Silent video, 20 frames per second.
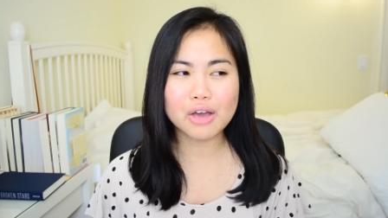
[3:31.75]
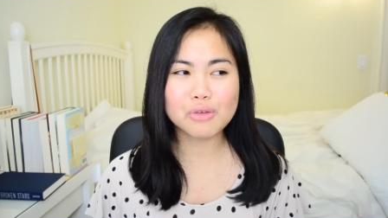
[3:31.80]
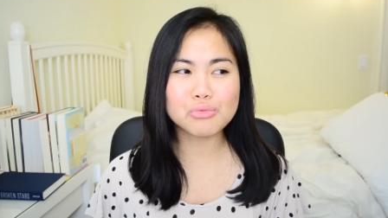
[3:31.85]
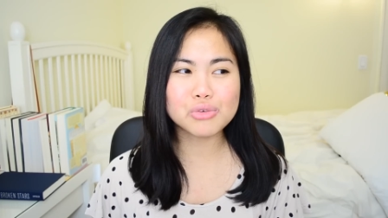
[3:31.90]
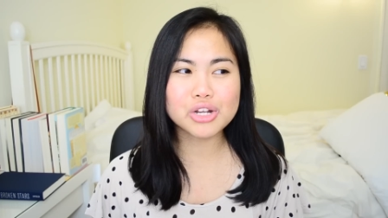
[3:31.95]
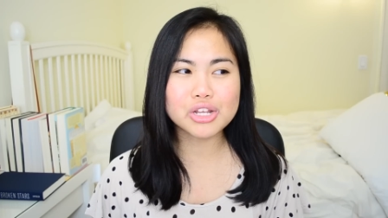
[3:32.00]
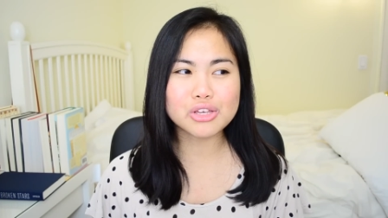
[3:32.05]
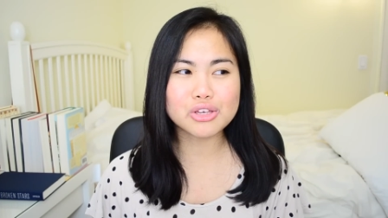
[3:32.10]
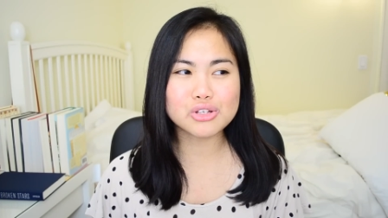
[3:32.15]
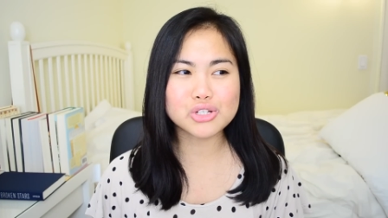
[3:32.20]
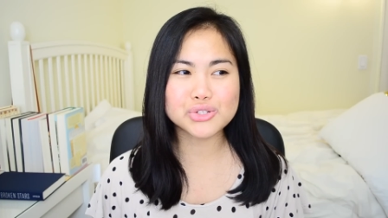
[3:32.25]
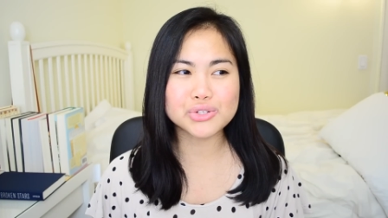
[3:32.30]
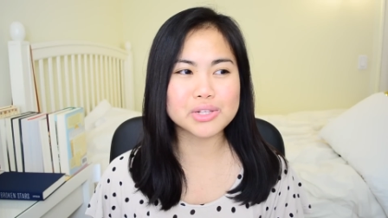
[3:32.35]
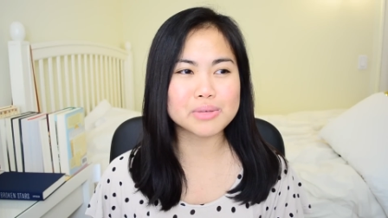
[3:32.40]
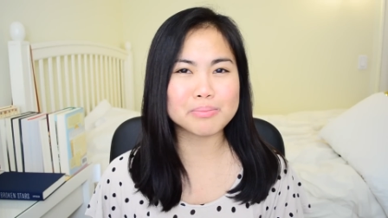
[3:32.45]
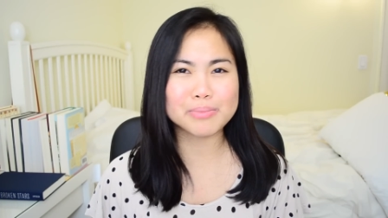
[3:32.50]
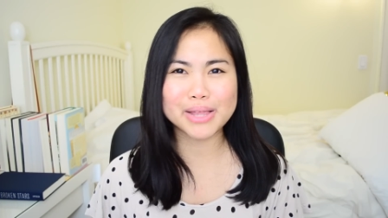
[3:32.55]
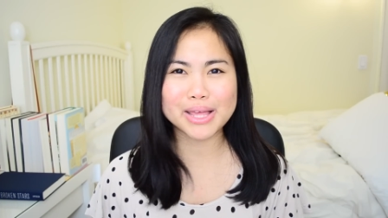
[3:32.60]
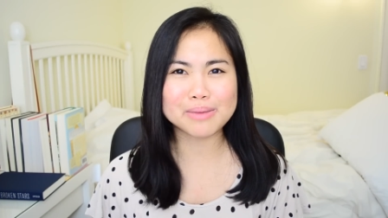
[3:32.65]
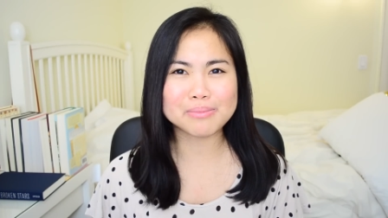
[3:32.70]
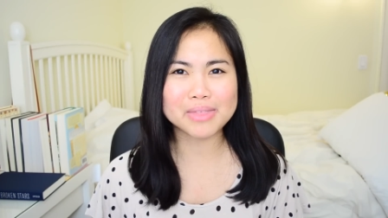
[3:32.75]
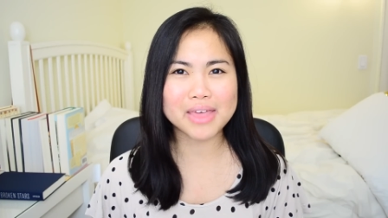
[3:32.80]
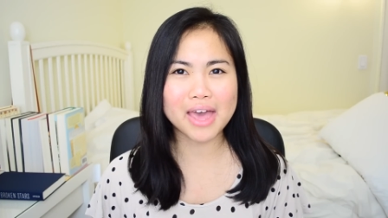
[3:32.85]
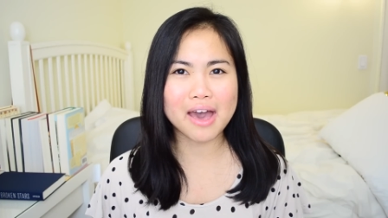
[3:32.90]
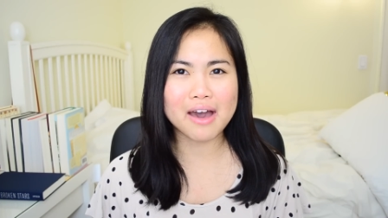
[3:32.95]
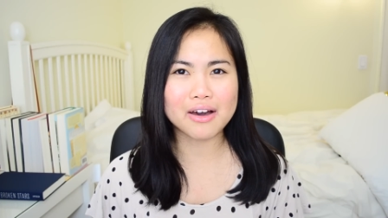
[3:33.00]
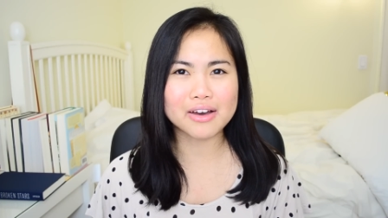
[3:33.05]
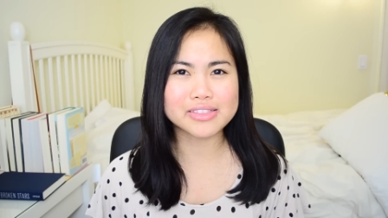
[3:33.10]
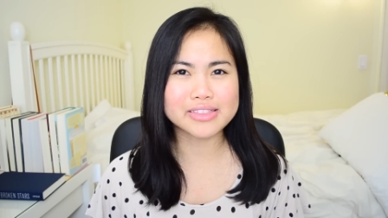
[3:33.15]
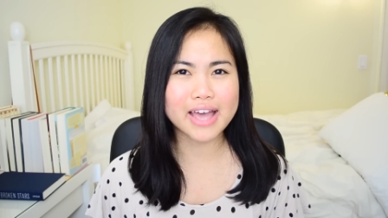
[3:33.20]
I wouldn't usually blame
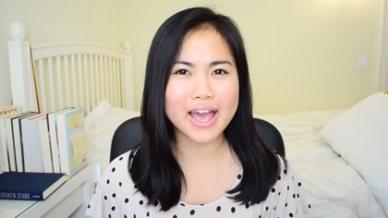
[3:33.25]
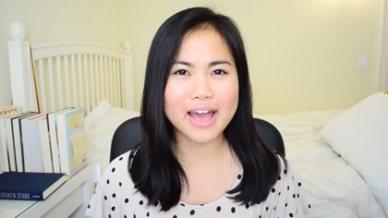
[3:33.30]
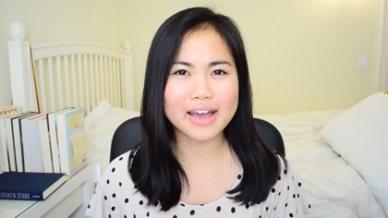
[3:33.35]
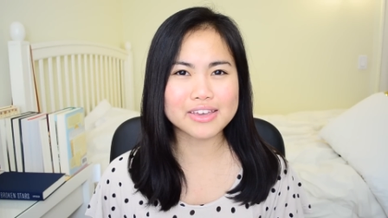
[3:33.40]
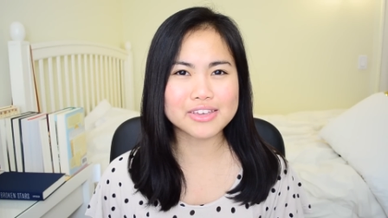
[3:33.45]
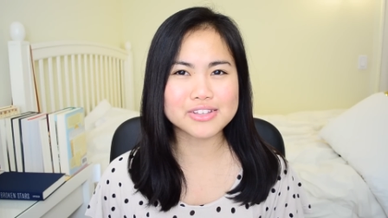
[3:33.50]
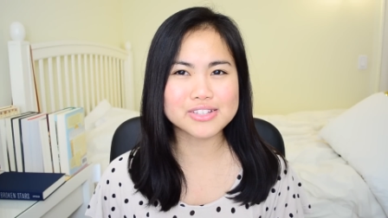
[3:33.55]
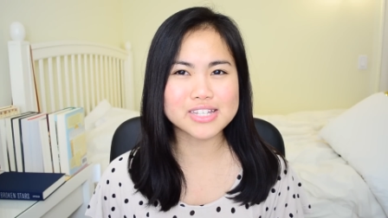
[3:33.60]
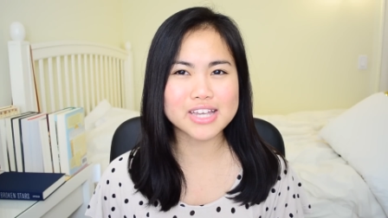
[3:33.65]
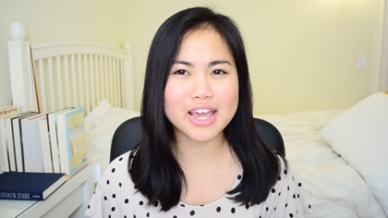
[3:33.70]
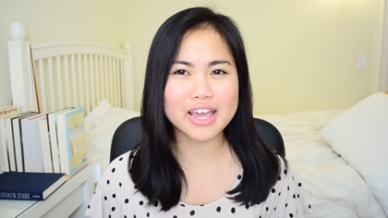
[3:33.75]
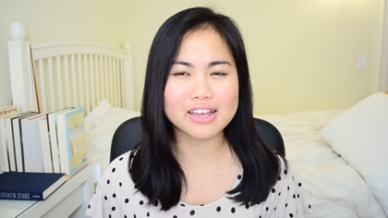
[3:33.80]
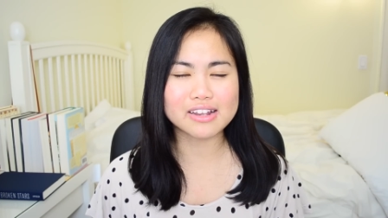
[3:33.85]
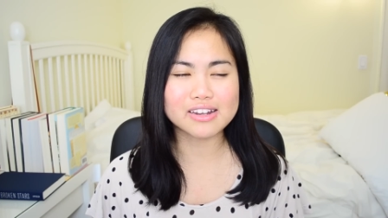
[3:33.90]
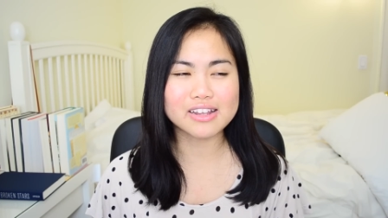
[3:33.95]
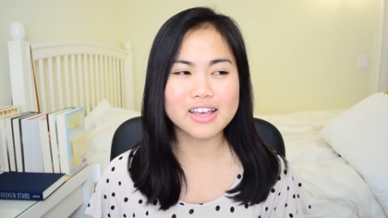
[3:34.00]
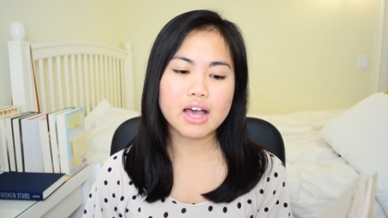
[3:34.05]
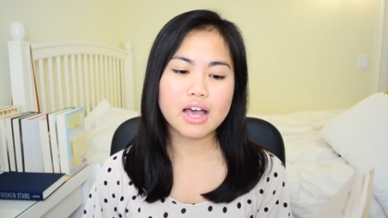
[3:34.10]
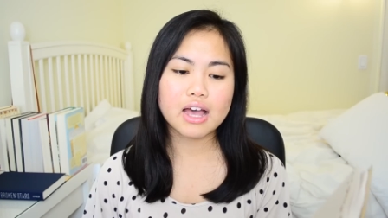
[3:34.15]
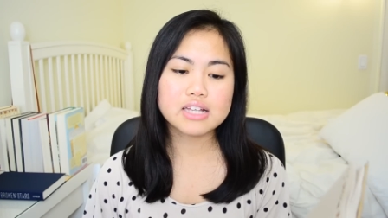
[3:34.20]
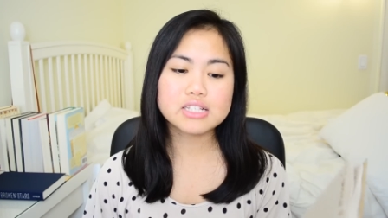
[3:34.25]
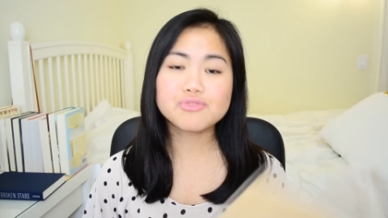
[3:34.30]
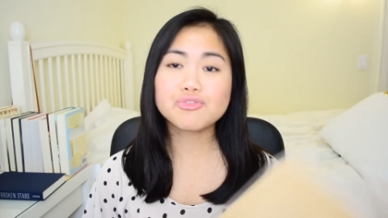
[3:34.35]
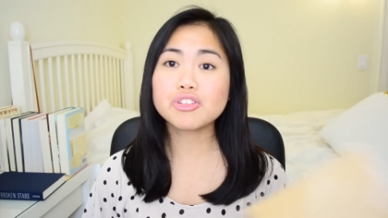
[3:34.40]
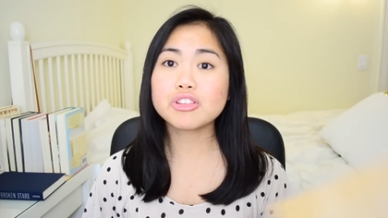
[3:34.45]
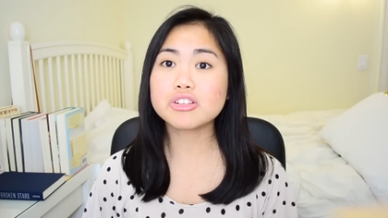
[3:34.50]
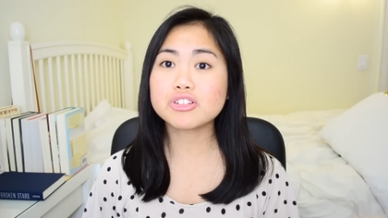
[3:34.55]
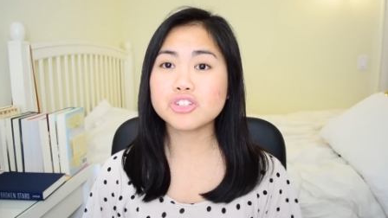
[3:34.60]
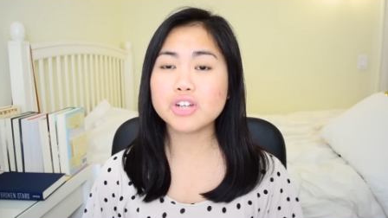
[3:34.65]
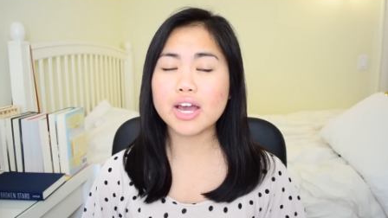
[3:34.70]
that on the Accutane. As
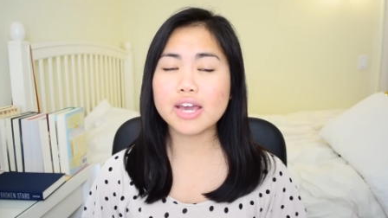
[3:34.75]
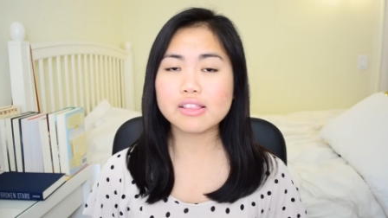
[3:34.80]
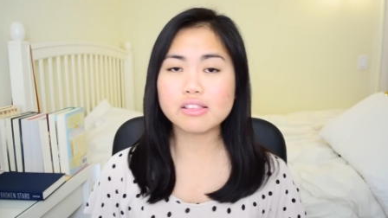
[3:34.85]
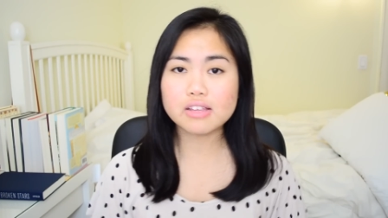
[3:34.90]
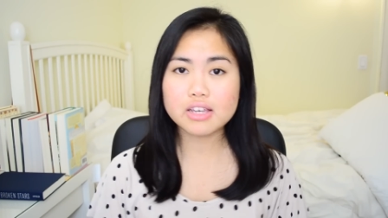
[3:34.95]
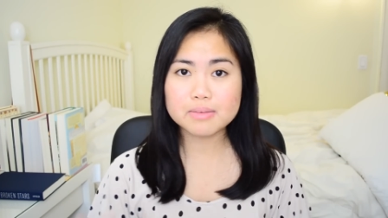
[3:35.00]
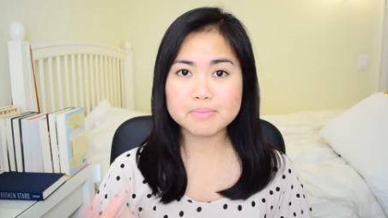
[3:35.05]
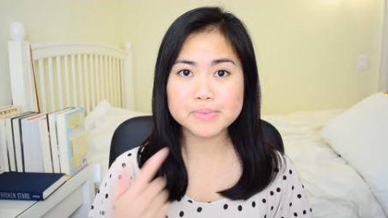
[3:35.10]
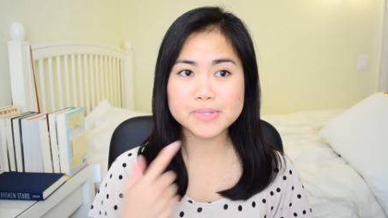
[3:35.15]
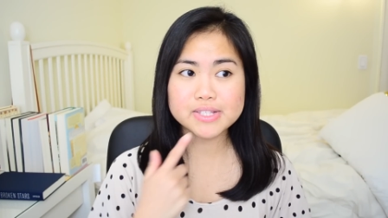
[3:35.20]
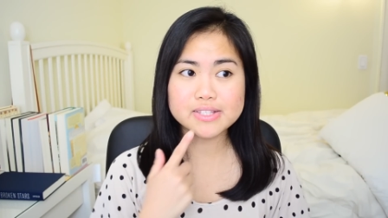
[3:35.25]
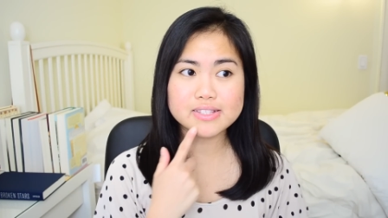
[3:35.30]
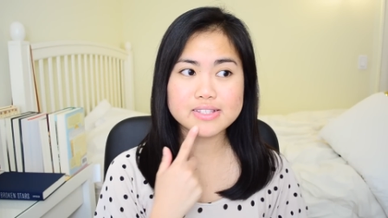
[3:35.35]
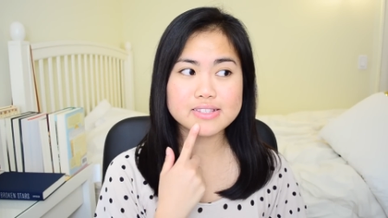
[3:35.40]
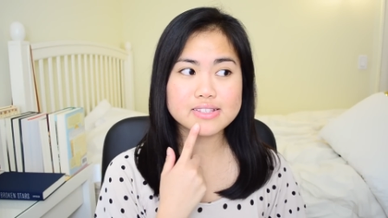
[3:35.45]
for the dry lips,